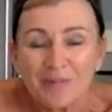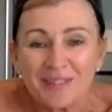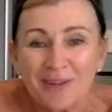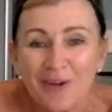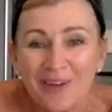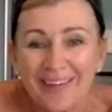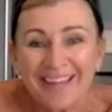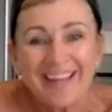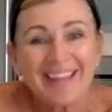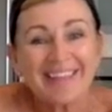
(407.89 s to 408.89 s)
So
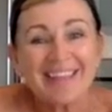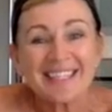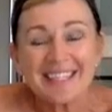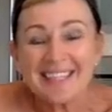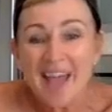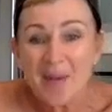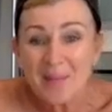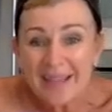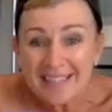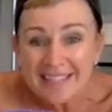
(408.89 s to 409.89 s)
this is
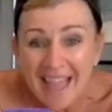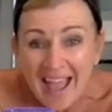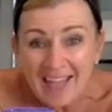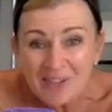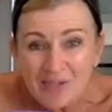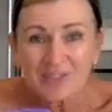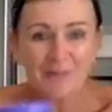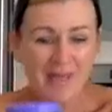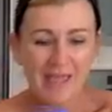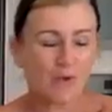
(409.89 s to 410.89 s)
how my dad used
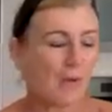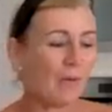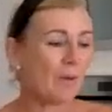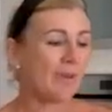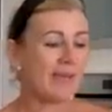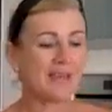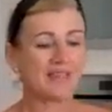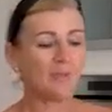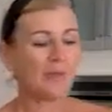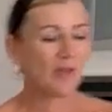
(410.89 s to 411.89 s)
to make it when we were
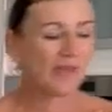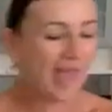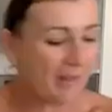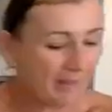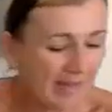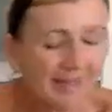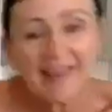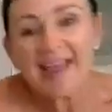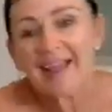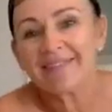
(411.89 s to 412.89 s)
kids and we go camping,
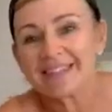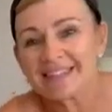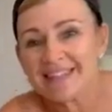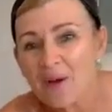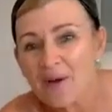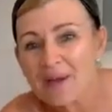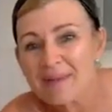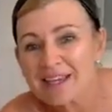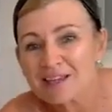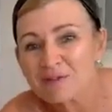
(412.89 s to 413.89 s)
and this is how I
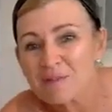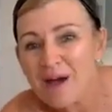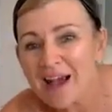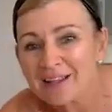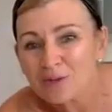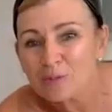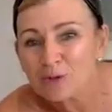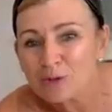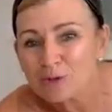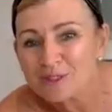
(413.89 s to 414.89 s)
make it for my little
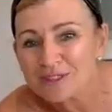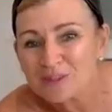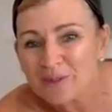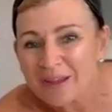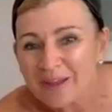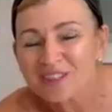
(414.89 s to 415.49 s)
beautifuls as well.